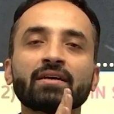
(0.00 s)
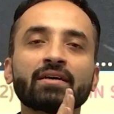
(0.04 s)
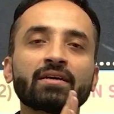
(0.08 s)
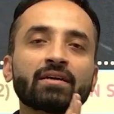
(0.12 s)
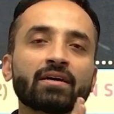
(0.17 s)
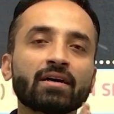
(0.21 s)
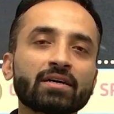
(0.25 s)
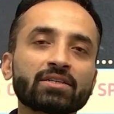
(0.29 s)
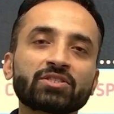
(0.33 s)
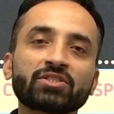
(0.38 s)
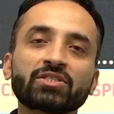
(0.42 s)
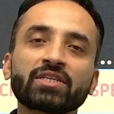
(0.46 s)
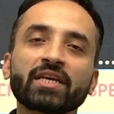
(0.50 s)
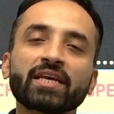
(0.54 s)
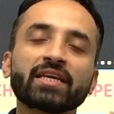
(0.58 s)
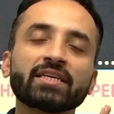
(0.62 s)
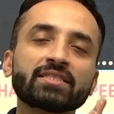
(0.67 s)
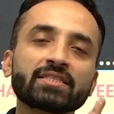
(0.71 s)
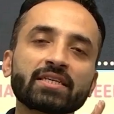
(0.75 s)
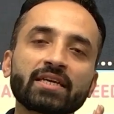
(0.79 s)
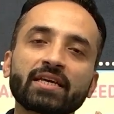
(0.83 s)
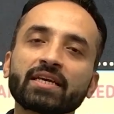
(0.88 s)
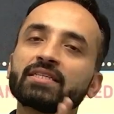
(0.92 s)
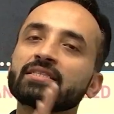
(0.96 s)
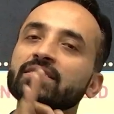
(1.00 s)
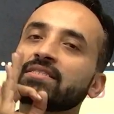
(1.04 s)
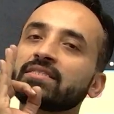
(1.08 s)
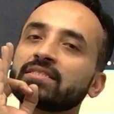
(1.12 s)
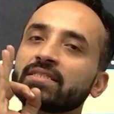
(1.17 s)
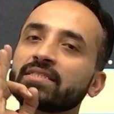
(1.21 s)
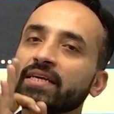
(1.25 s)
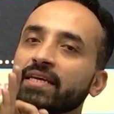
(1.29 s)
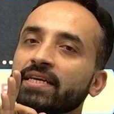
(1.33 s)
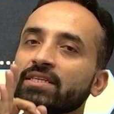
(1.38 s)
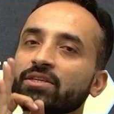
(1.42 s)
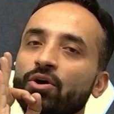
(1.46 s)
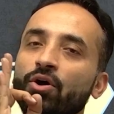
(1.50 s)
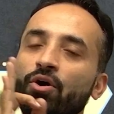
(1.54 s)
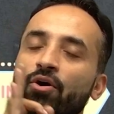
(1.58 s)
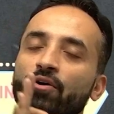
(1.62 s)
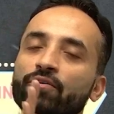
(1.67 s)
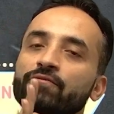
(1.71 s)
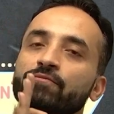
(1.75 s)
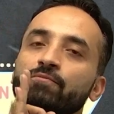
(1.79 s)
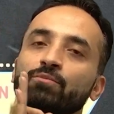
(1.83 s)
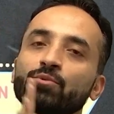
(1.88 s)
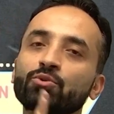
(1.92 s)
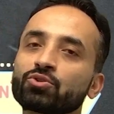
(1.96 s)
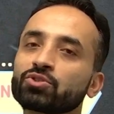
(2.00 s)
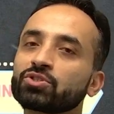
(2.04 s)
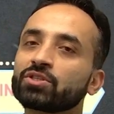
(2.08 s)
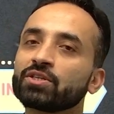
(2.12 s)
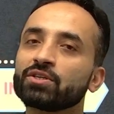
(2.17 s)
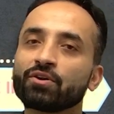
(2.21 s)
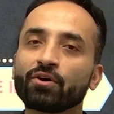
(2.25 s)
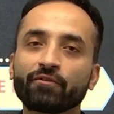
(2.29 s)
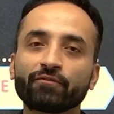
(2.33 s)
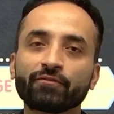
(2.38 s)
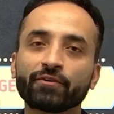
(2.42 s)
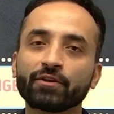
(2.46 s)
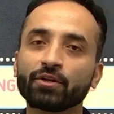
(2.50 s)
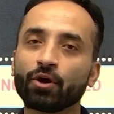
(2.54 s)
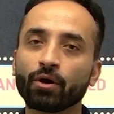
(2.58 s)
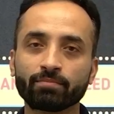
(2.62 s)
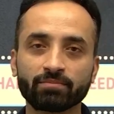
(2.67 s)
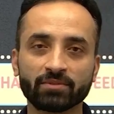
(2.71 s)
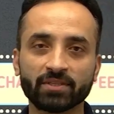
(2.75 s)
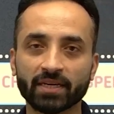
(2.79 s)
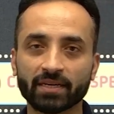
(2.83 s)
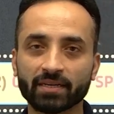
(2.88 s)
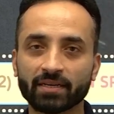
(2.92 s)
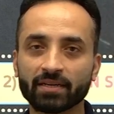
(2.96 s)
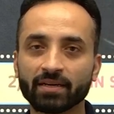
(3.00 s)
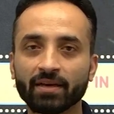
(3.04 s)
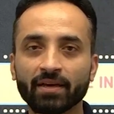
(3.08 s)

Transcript: a change in state of motion of an object.